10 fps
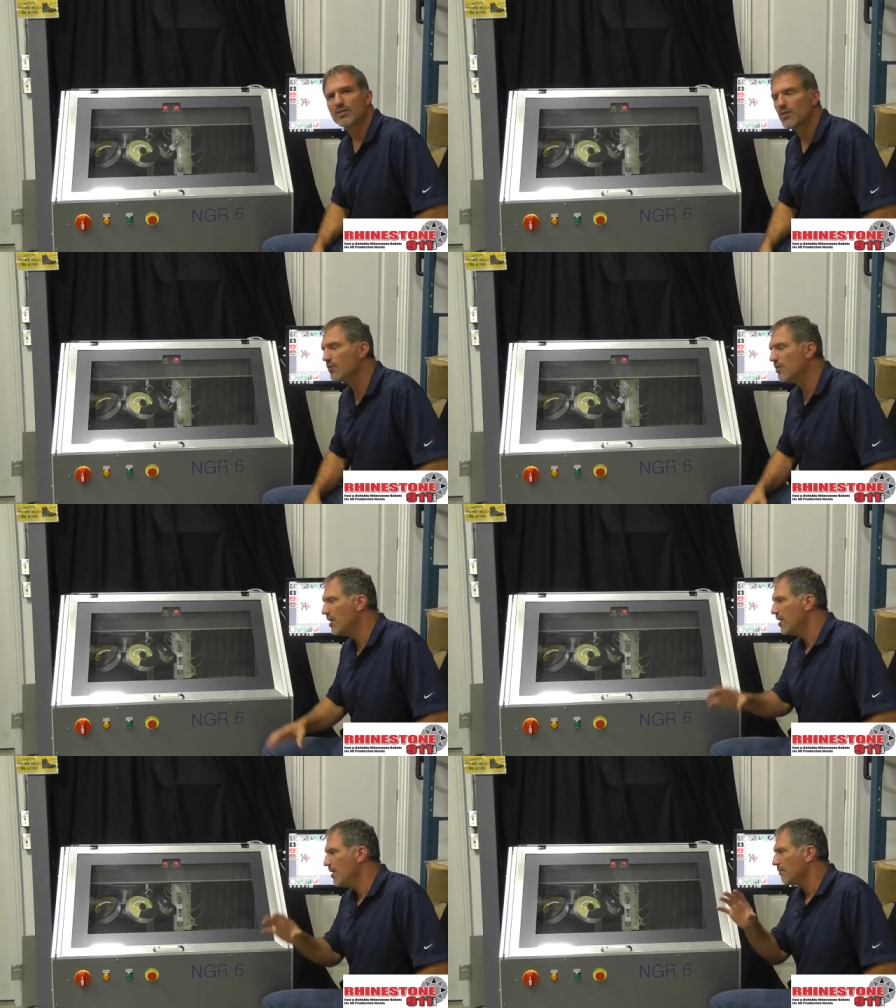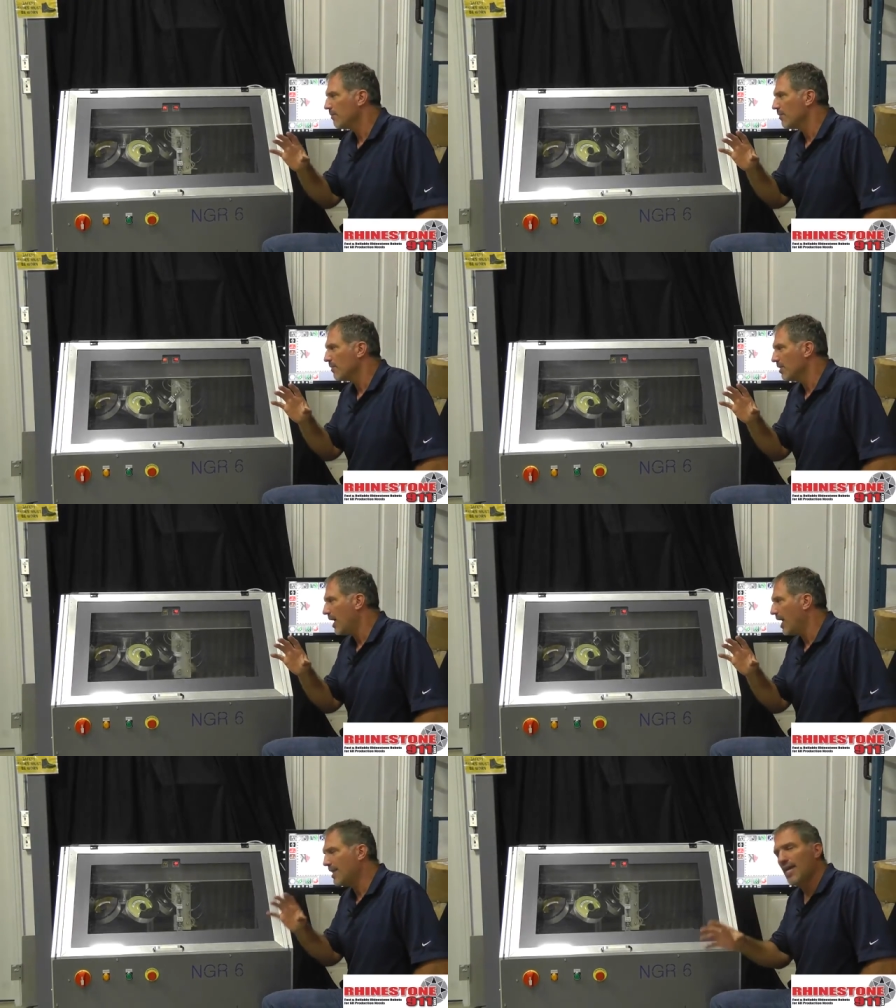So
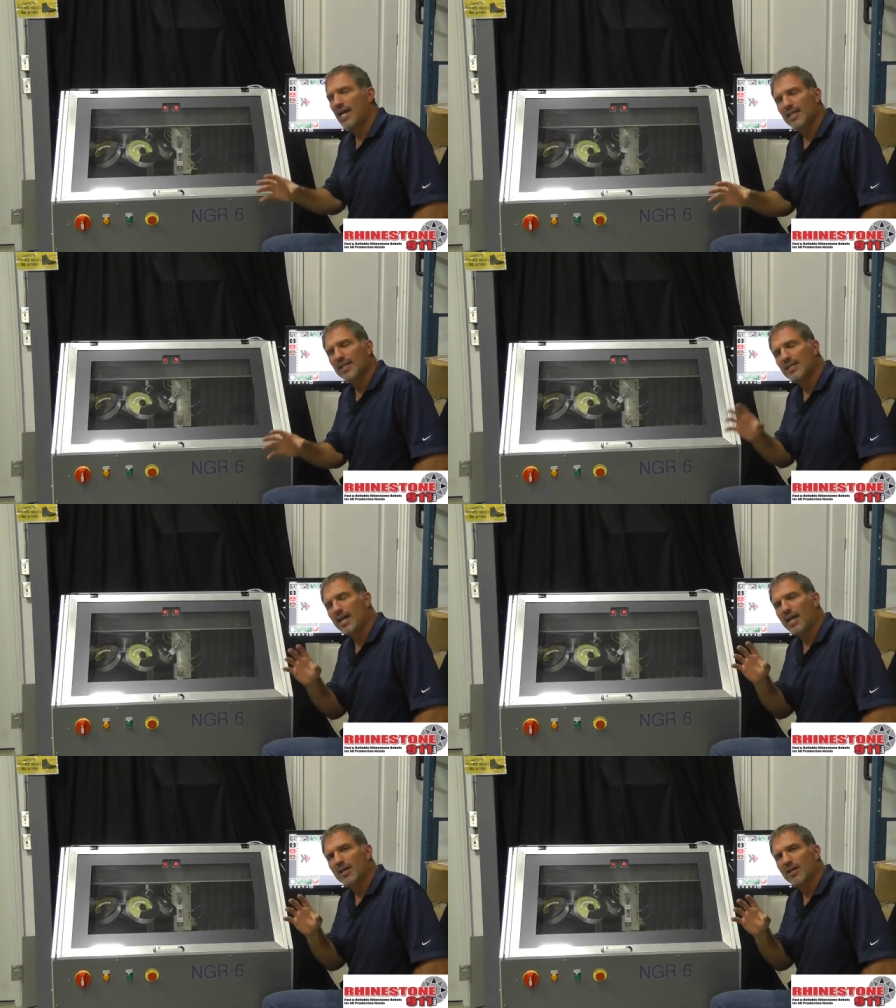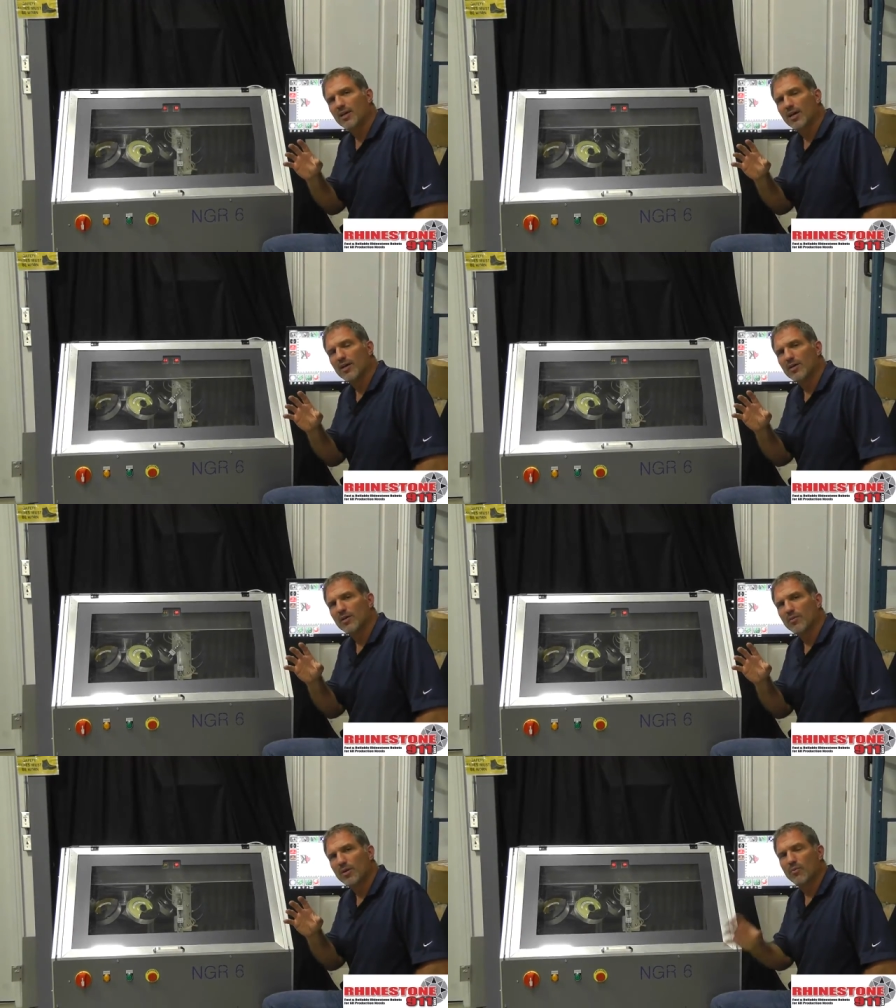at the end of the day,
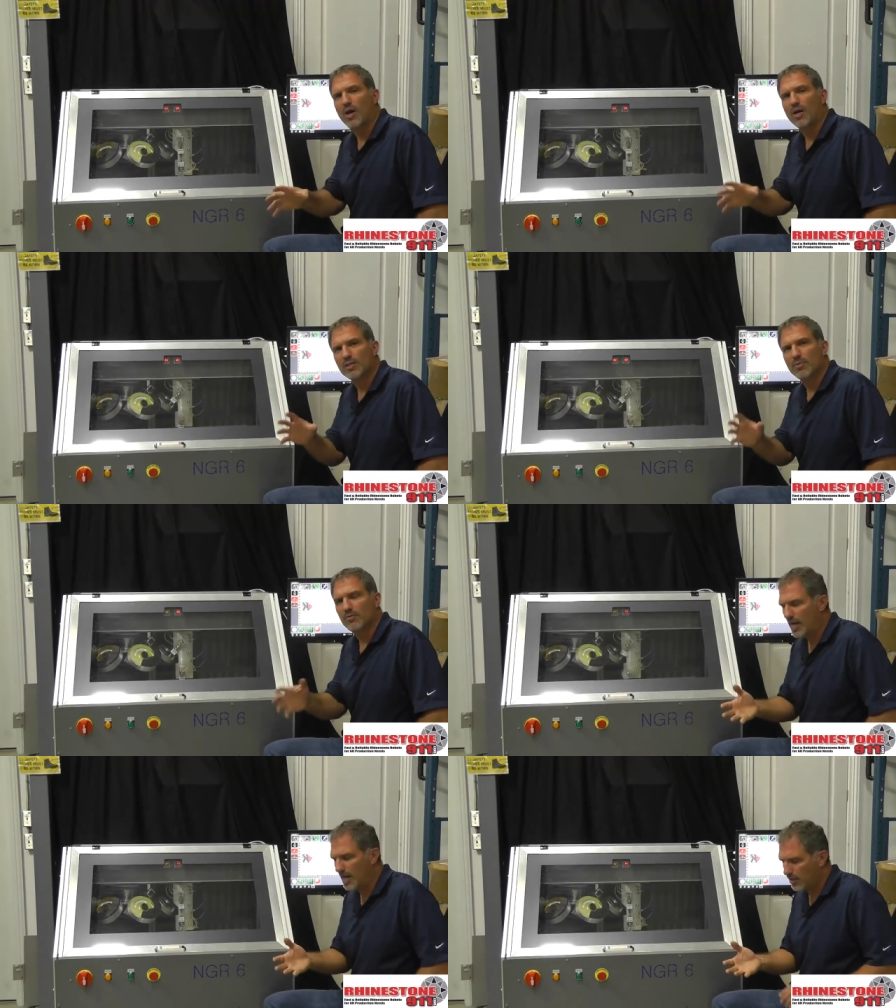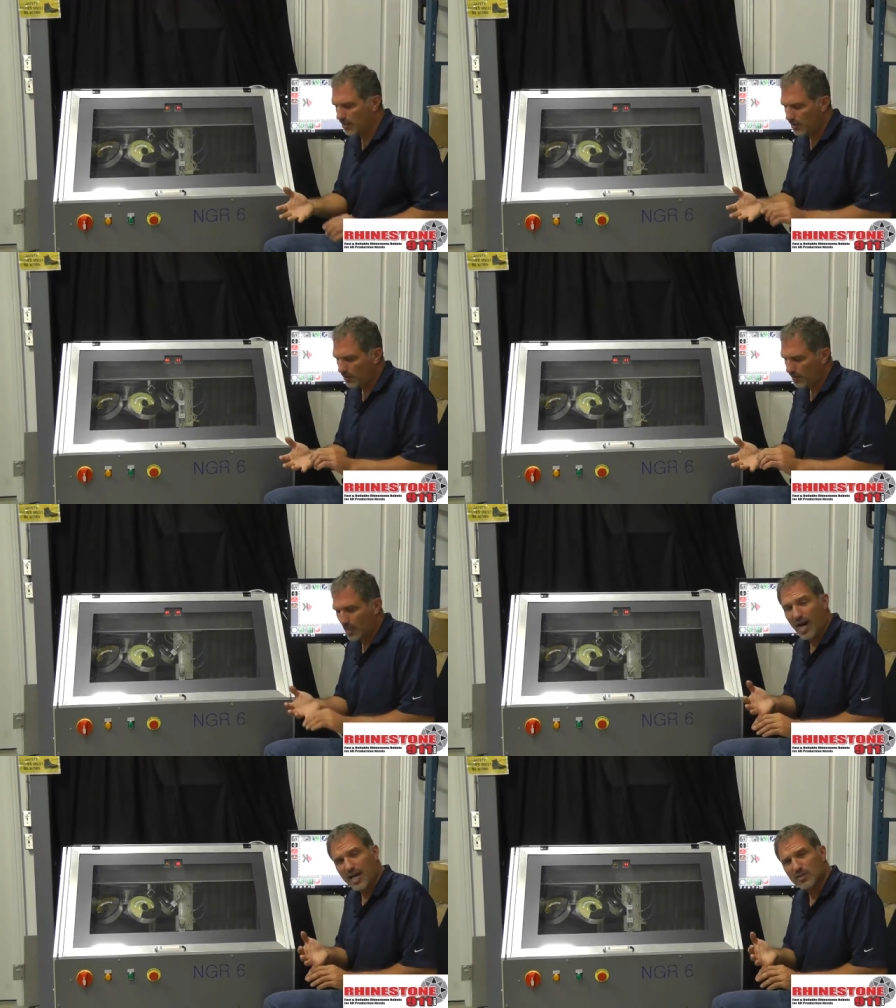we want to provide you with
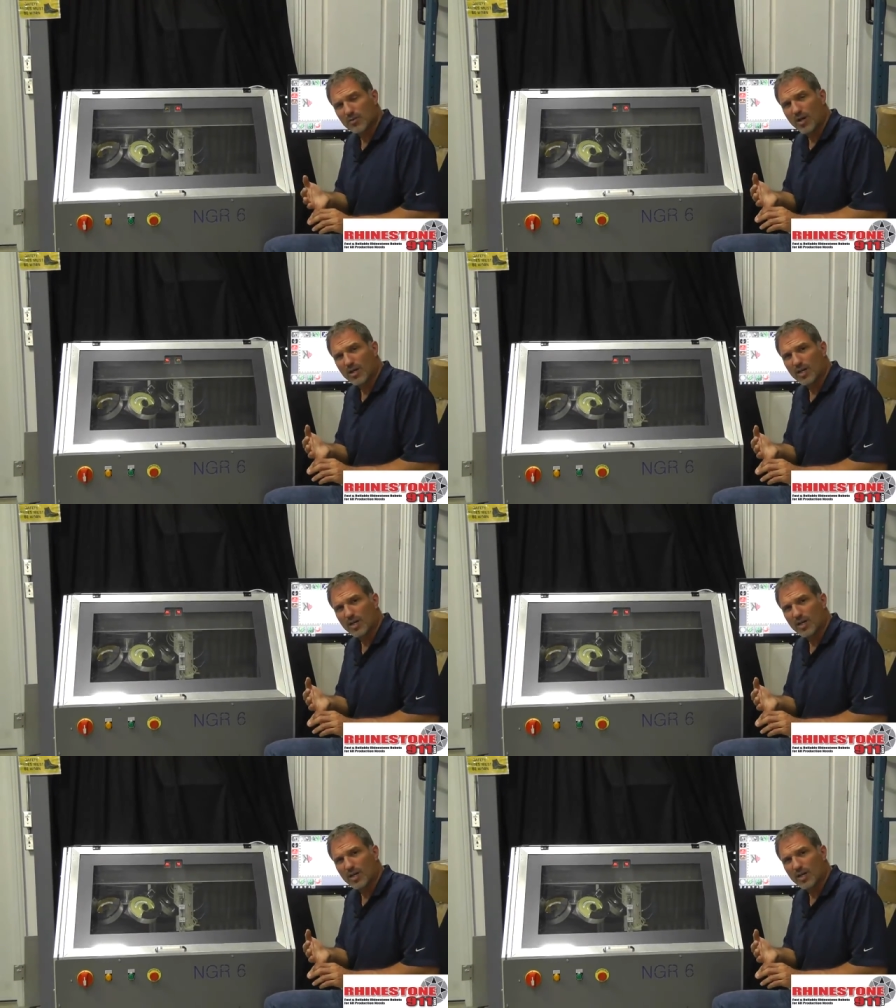the highest quality